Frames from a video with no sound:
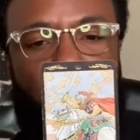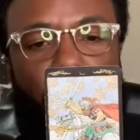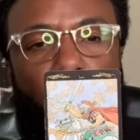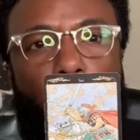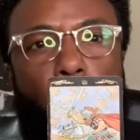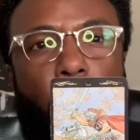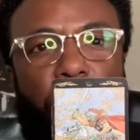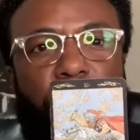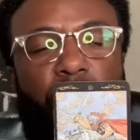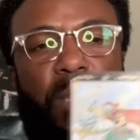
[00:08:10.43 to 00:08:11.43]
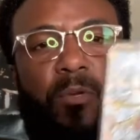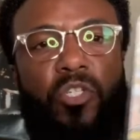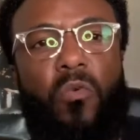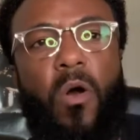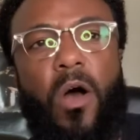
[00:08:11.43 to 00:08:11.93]
You don't want to be,
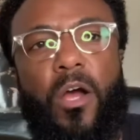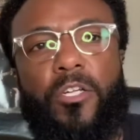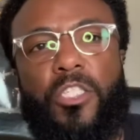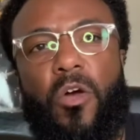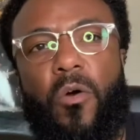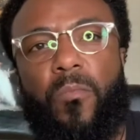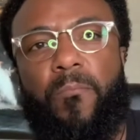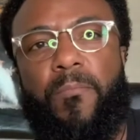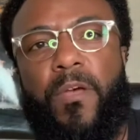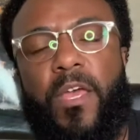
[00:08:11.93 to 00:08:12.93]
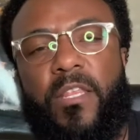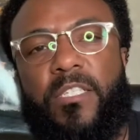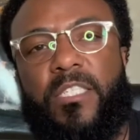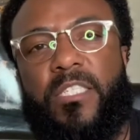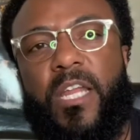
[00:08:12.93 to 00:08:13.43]
but you are. So, and
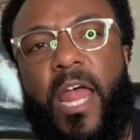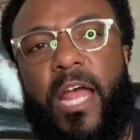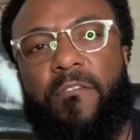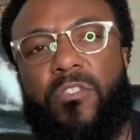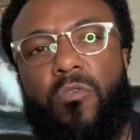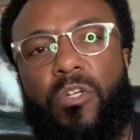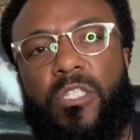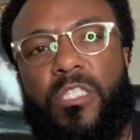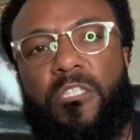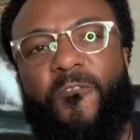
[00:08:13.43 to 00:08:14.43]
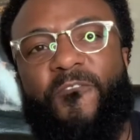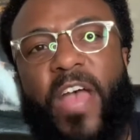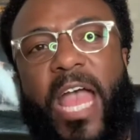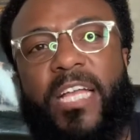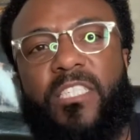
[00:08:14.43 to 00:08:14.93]
this is the Knight of Swords. This is
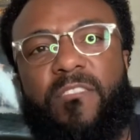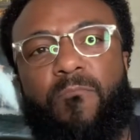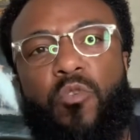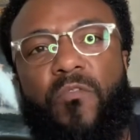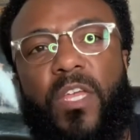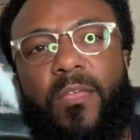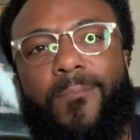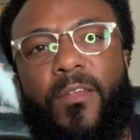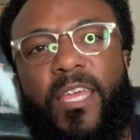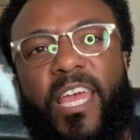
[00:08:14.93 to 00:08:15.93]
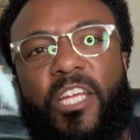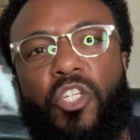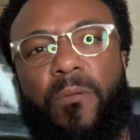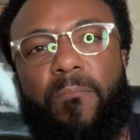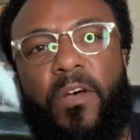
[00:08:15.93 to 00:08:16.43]
fast moving
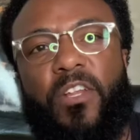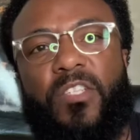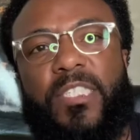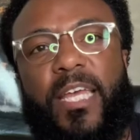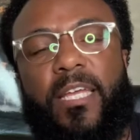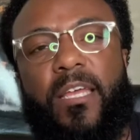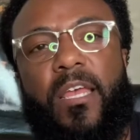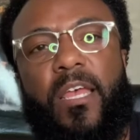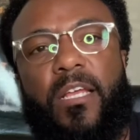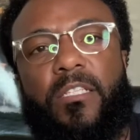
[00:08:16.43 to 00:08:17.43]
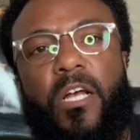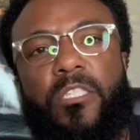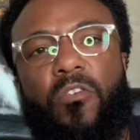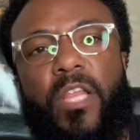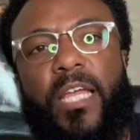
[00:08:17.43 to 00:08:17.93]
communication, but it's like, it's
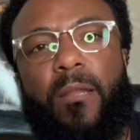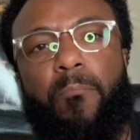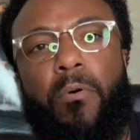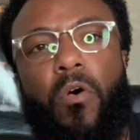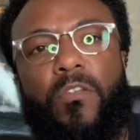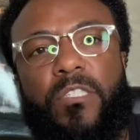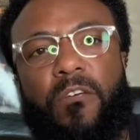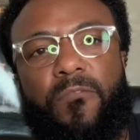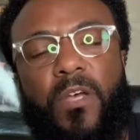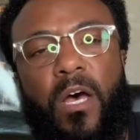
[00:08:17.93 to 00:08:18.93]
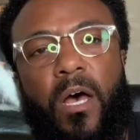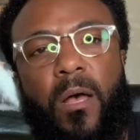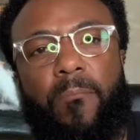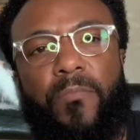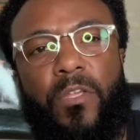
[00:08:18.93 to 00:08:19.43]
also like impulsive,
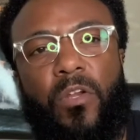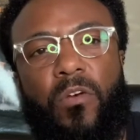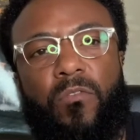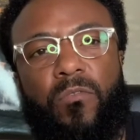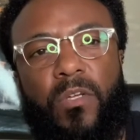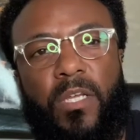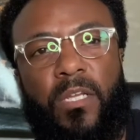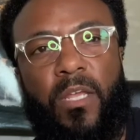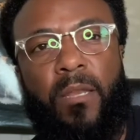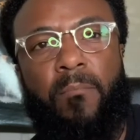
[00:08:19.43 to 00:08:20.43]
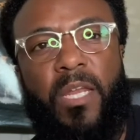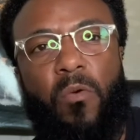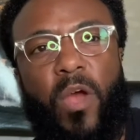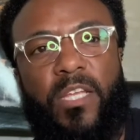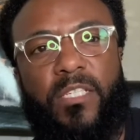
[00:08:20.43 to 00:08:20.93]
you know, in many
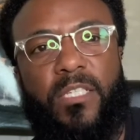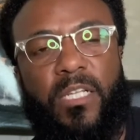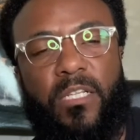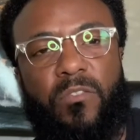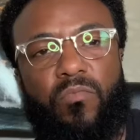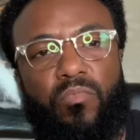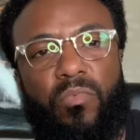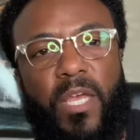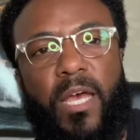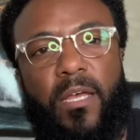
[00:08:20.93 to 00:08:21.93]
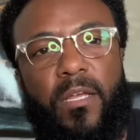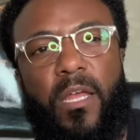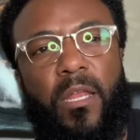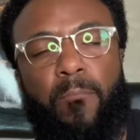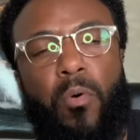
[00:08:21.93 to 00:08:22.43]
ways. It's like this, yeah,
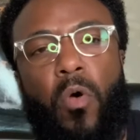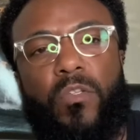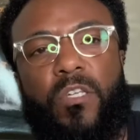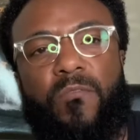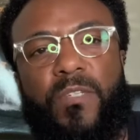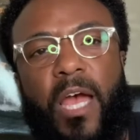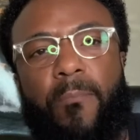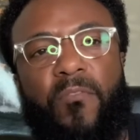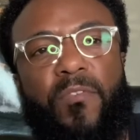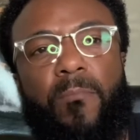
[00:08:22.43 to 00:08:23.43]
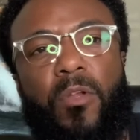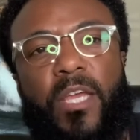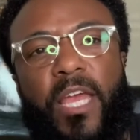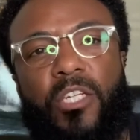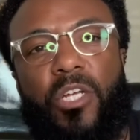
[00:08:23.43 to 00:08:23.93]
an impulsive type of
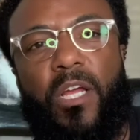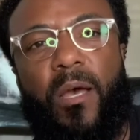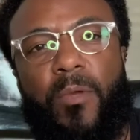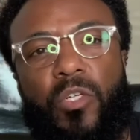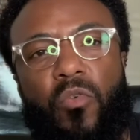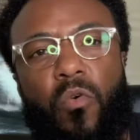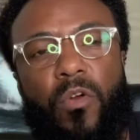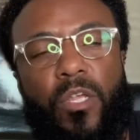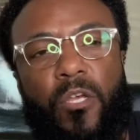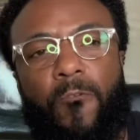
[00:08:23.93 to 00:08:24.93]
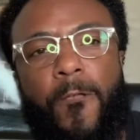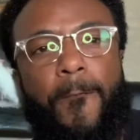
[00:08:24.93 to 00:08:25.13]
communication coming toward you.